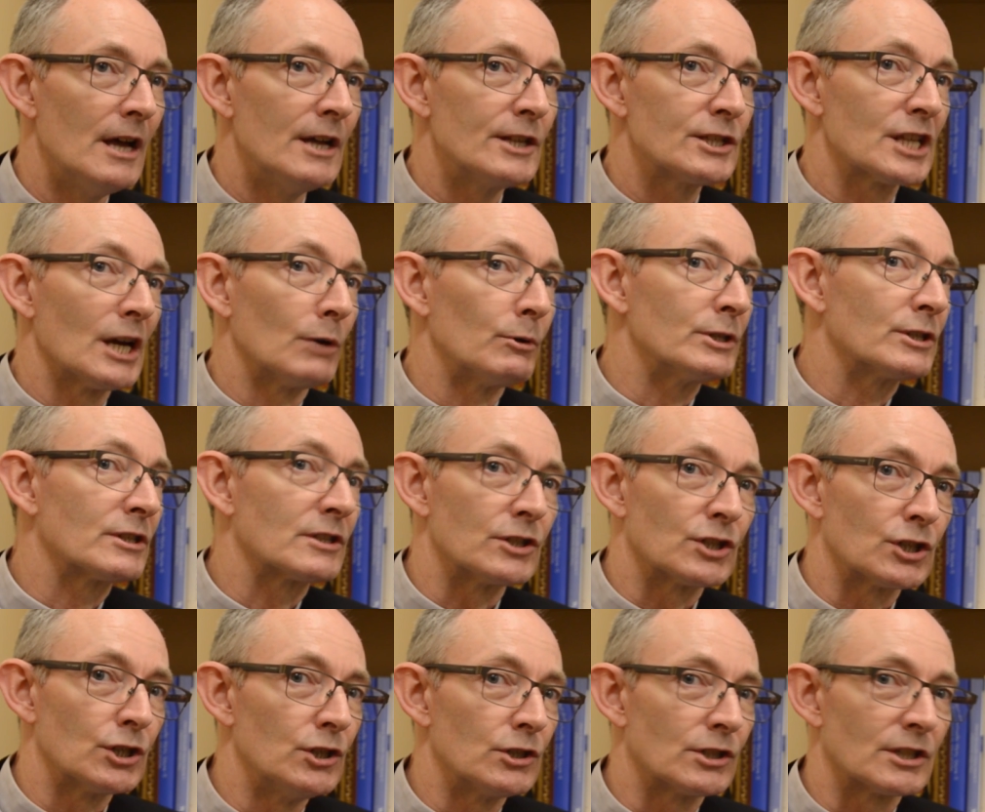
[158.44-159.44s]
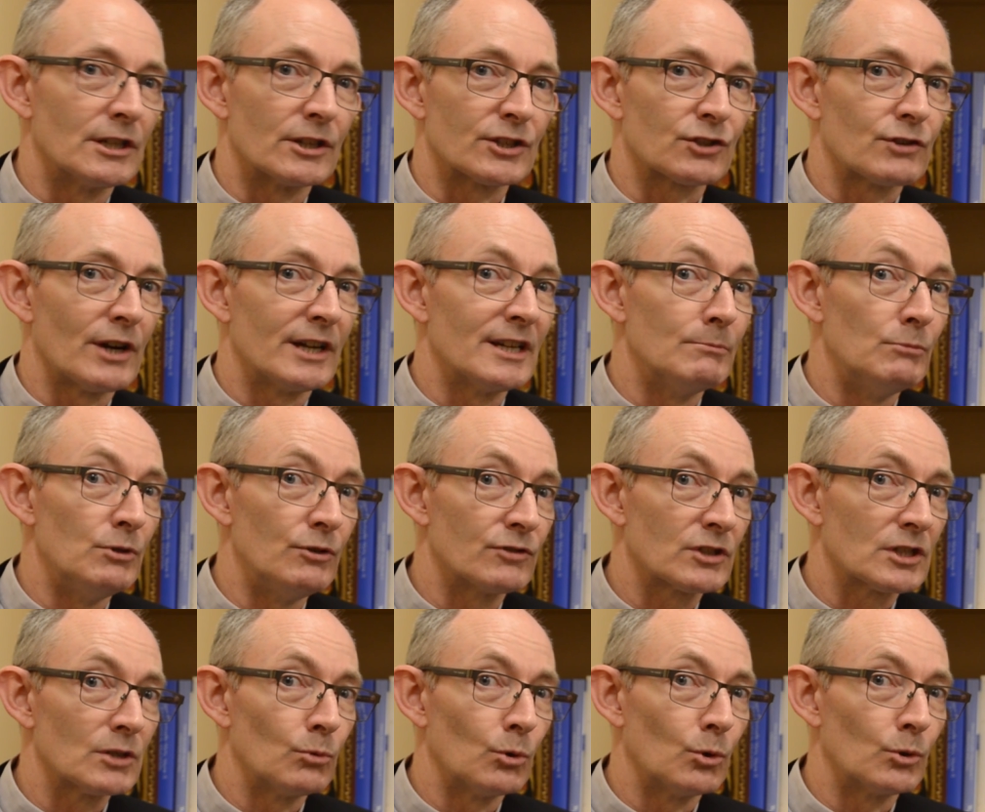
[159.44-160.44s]
So as the church in Australia moves
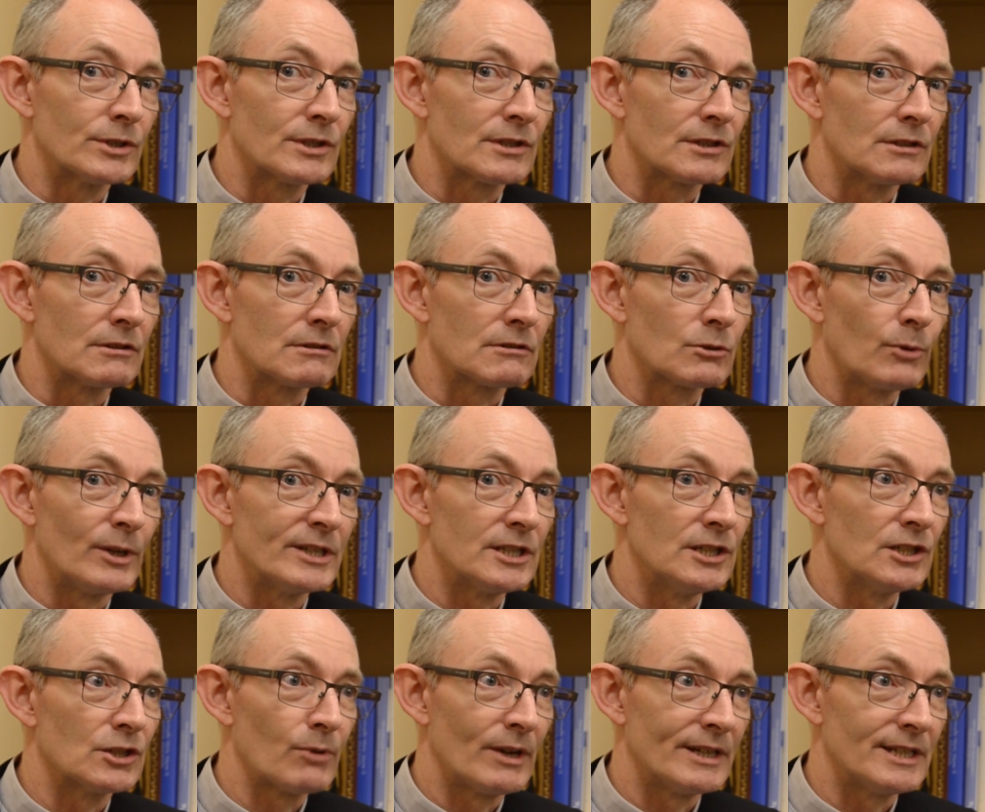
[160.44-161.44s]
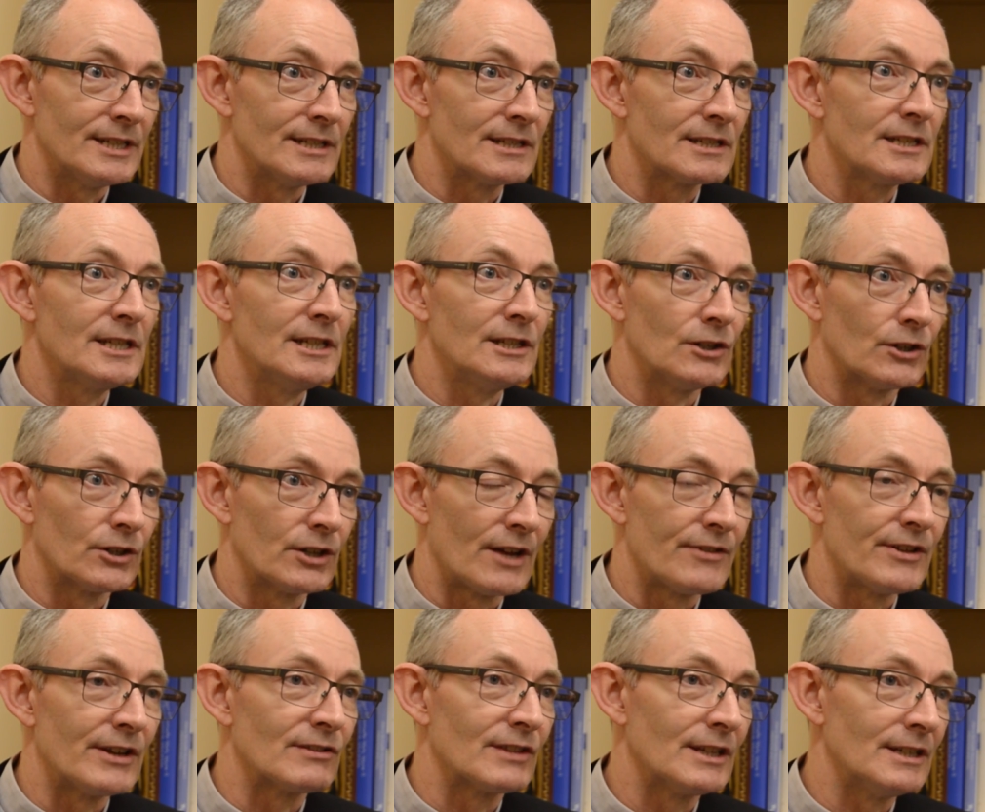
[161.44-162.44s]
towards the 2020 synod, I
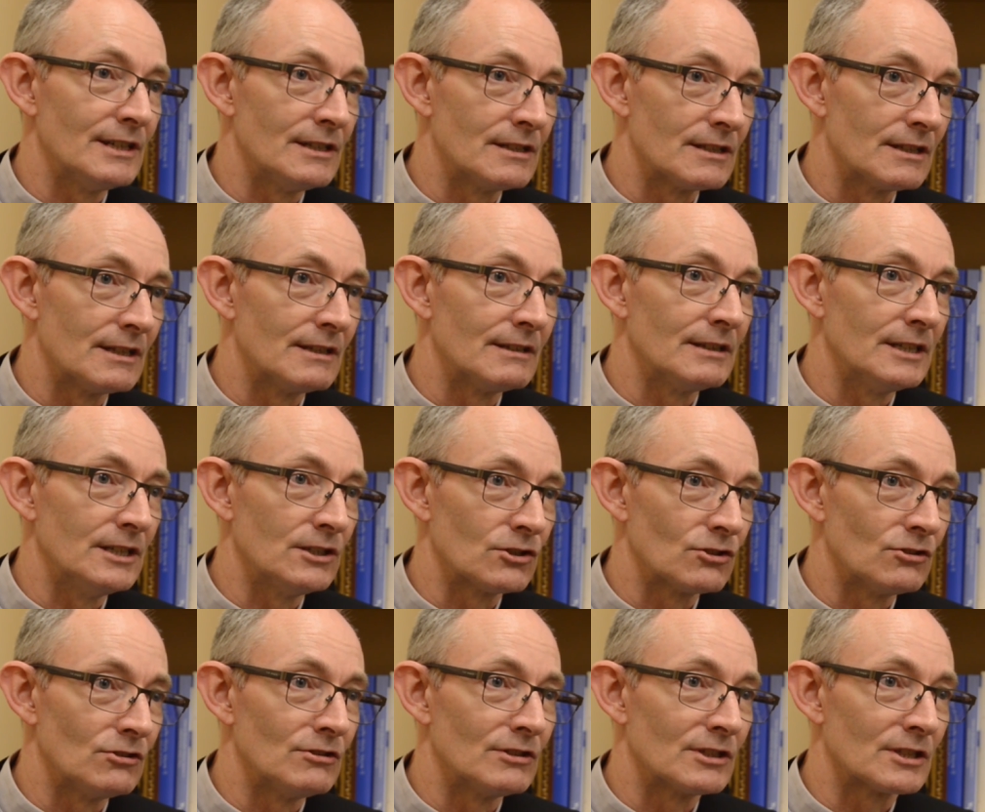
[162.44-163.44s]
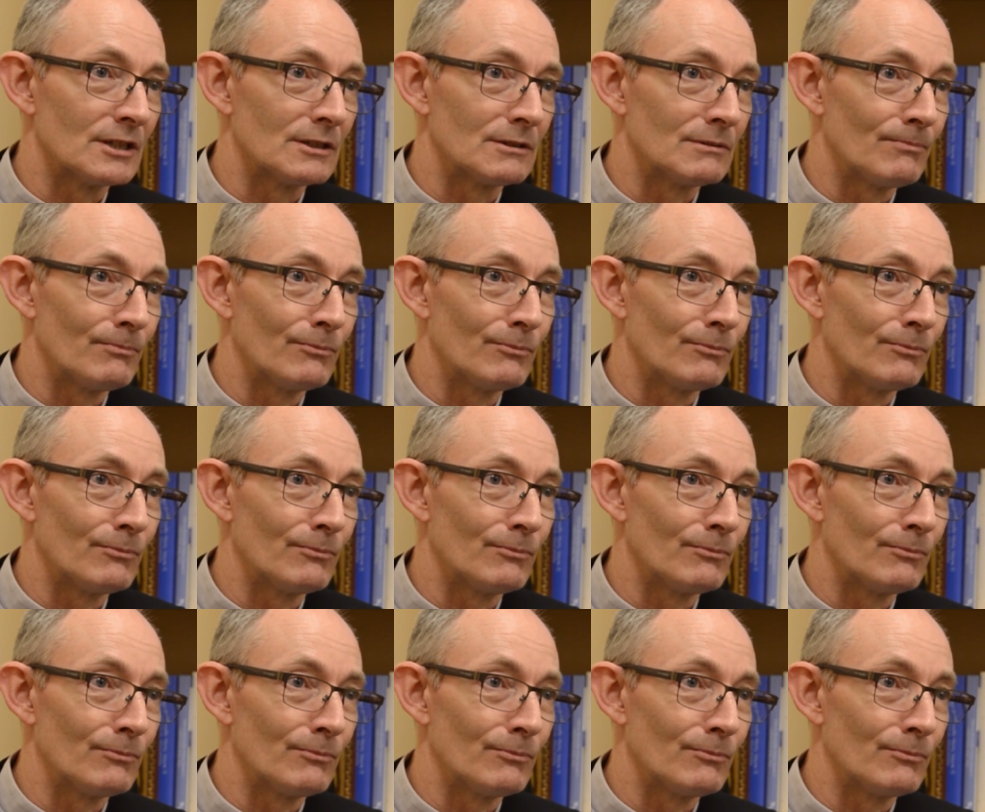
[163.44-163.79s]
think these are the issues that